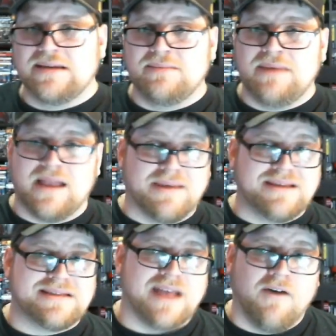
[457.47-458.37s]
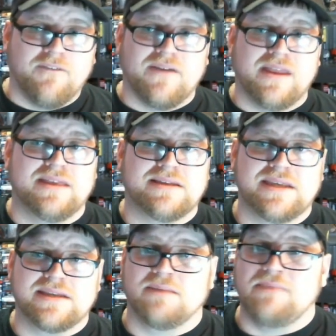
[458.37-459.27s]
them yet myself in the
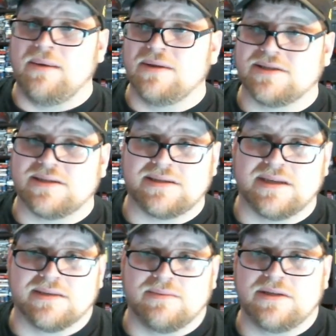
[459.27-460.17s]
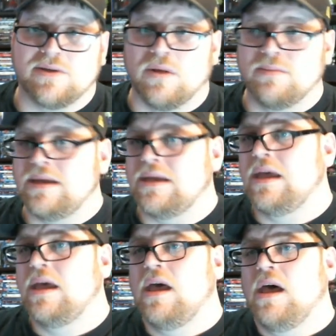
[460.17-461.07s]
system. Maybe it's just a system he sold me.
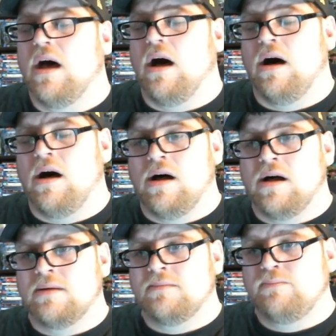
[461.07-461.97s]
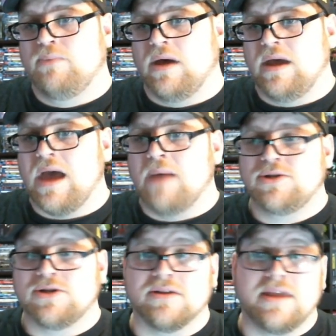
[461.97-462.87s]
But I'm
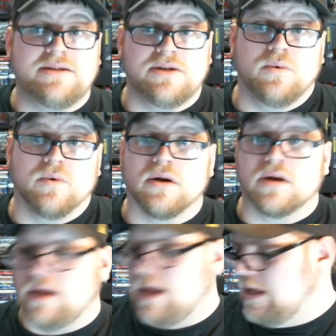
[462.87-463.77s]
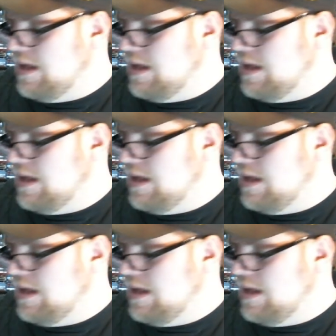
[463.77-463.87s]
sure they do work and I can